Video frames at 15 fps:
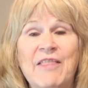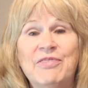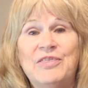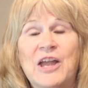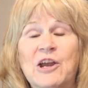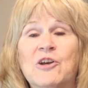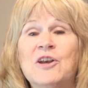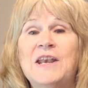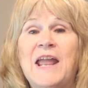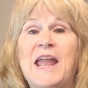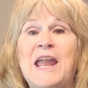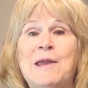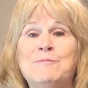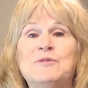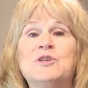And their
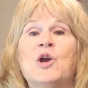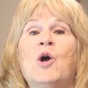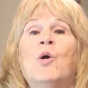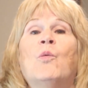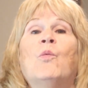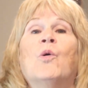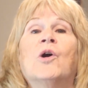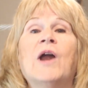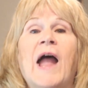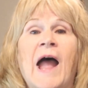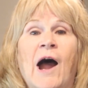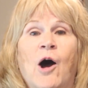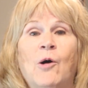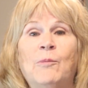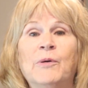names were
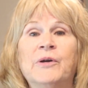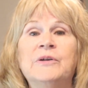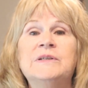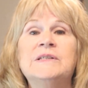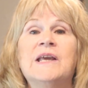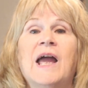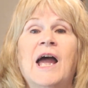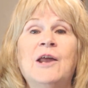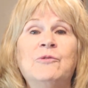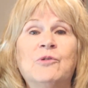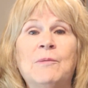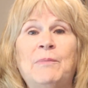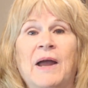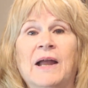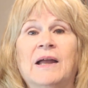Albert and
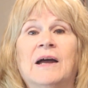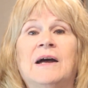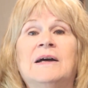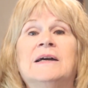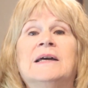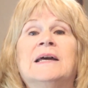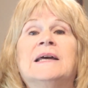Rebecca